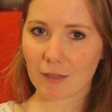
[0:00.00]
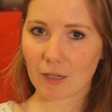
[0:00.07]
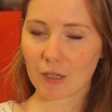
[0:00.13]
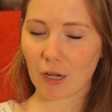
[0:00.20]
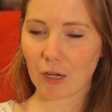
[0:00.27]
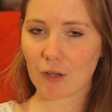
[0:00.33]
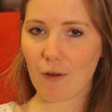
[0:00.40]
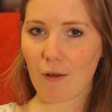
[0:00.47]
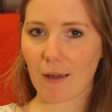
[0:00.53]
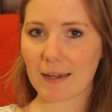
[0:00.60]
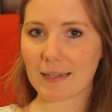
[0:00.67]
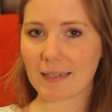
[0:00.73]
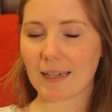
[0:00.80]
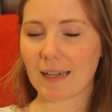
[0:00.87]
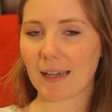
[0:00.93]
to turn your
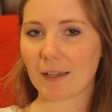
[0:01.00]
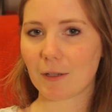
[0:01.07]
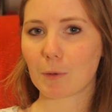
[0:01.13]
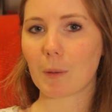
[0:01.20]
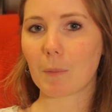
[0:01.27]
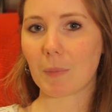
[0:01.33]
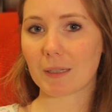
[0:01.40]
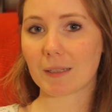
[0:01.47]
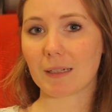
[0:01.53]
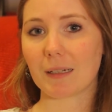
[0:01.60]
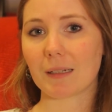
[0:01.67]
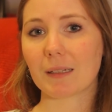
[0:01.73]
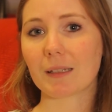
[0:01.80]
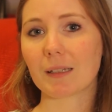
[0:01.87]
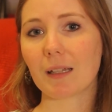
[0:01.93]
idea into a
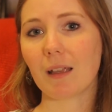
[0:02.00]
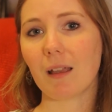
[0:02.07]
business.